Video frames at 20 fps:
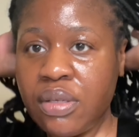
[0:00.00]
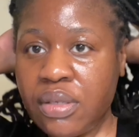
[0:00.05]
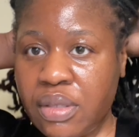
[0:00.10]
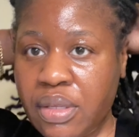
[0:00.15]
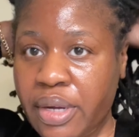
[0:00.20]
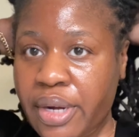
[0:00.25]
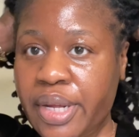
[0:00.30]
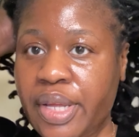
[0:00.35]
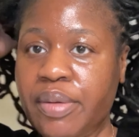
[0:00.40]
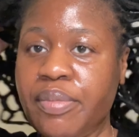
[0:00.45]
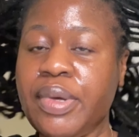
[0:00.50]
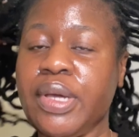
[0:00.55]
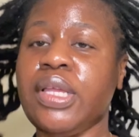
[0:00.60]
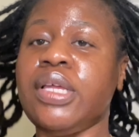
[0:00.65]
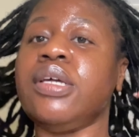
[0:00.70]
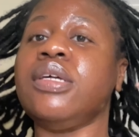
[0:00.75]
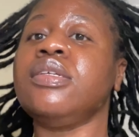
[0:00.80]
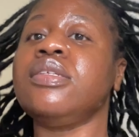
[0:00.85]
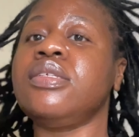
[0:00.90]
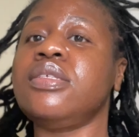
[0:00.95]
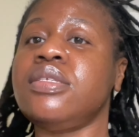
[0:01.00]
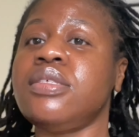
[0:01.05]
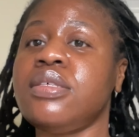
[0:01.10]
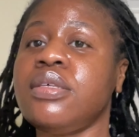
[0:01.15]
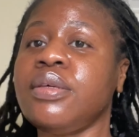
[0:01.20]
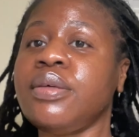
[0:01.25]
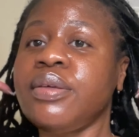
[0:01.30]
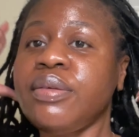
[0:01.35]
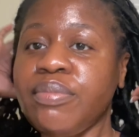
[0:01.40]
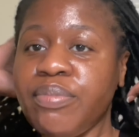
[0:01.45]
30 minutes,
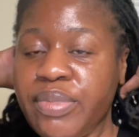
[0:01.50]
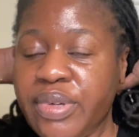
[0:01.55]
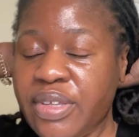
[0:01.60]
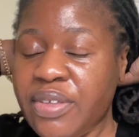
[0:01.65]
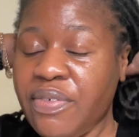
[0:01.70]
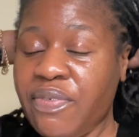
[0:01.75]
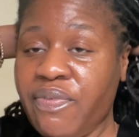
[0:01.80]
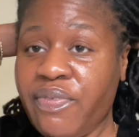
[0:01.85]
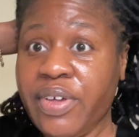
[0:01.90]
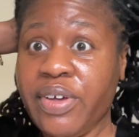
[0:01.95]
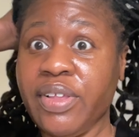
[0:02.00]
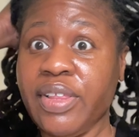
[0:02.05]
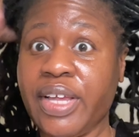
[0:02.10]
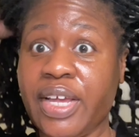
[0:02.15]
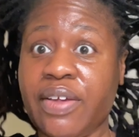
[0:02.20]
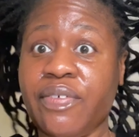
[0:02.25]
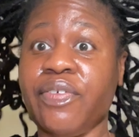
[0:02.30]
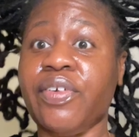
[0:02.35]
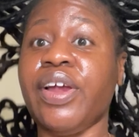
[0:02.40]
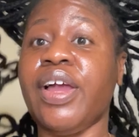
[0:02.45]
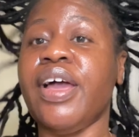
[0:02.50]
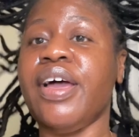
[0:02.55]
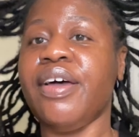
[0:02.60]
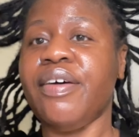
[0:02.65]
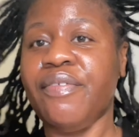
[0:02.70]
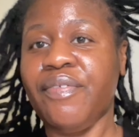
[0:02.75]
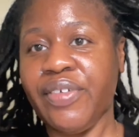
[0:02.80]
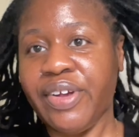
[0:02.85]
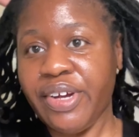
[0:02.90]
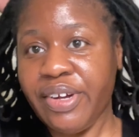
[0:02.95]
but it felt like
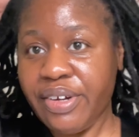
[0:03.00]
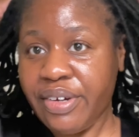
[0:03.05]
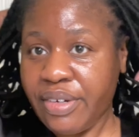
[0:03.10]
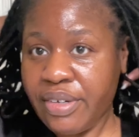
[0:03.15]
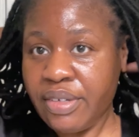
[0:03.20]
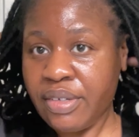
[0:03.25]
forever.